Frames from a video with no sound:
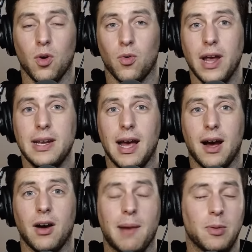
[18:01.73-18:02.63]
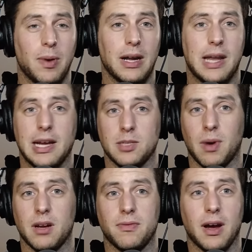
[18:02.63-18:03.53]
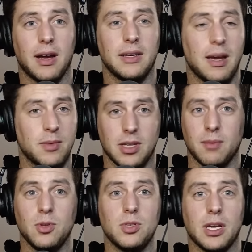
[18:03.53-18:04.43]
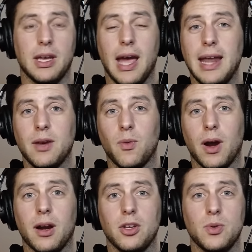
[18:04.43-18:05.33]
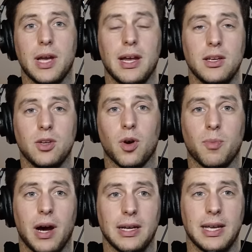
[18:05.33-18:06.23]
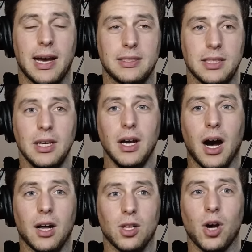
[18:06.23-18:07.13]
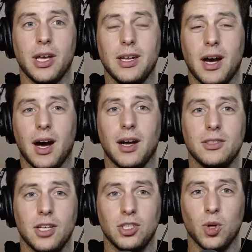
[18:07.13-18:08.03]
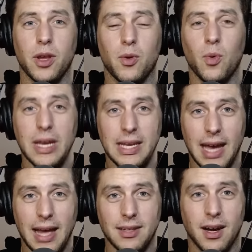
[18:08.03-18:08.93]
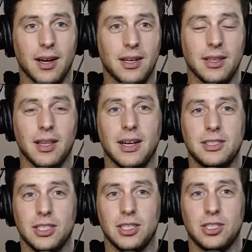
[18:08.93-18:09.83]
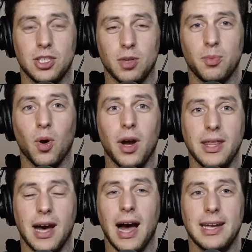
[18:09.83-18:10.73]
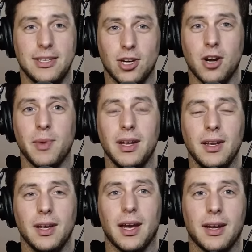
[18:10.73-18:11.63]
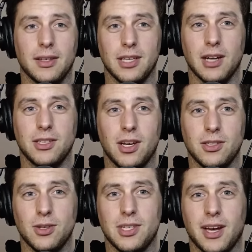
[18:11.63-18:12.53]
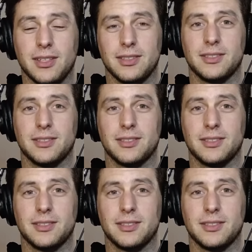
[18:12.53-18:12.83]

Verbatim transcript: right now Apple Podcast, Spotify, Amazon Music, anywhere you get your podcast. Uh, Logan, uh, enjoy the weekend. Uh, good luck to, to your boy in the hockey tournament. And yes, I'll talk to you on you. Tuesday. Appreciate